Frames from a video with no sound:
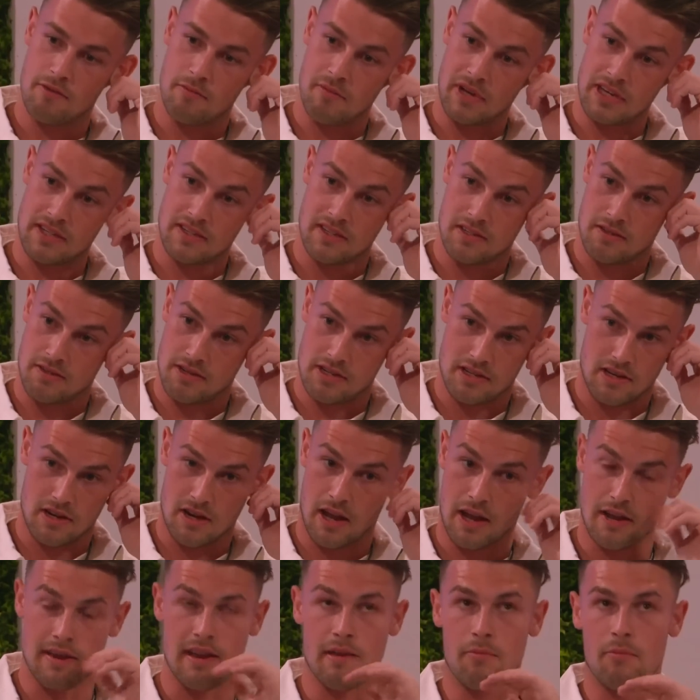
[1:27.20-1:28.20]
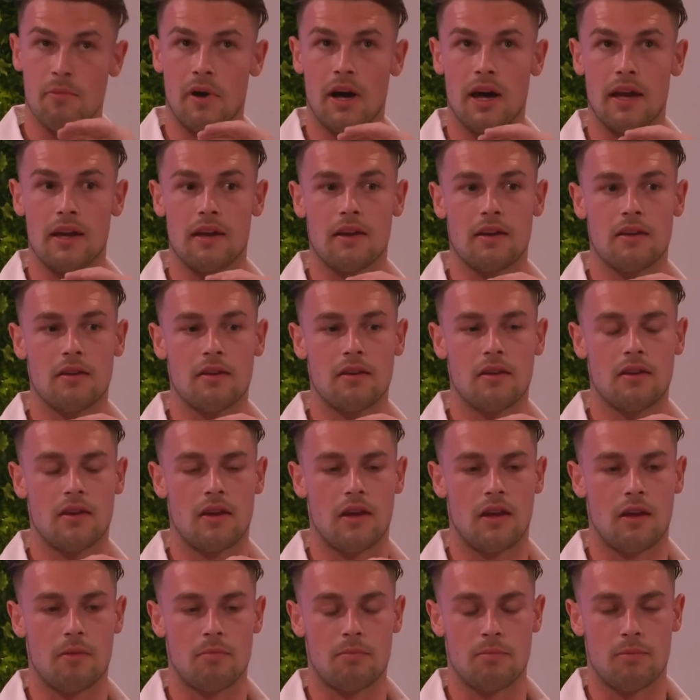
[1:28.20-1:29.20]
my situation. Like never my
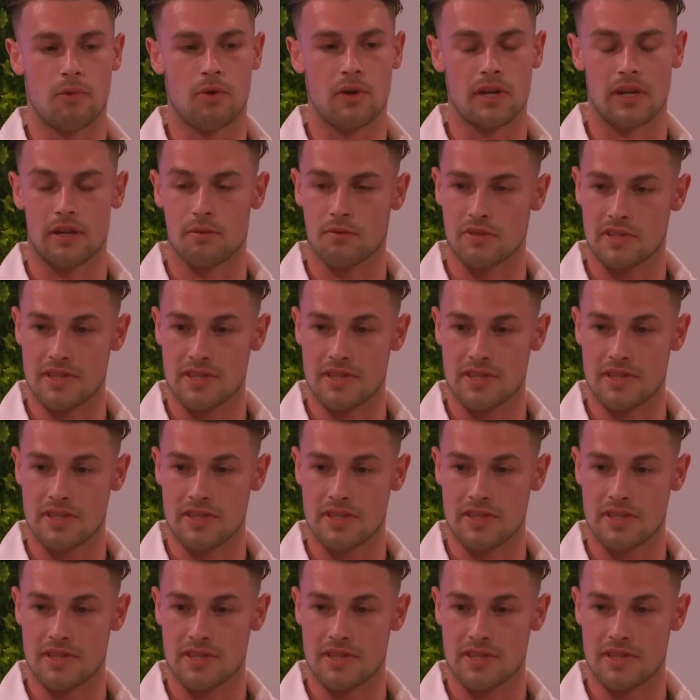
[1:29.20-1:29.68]
uh, point. It was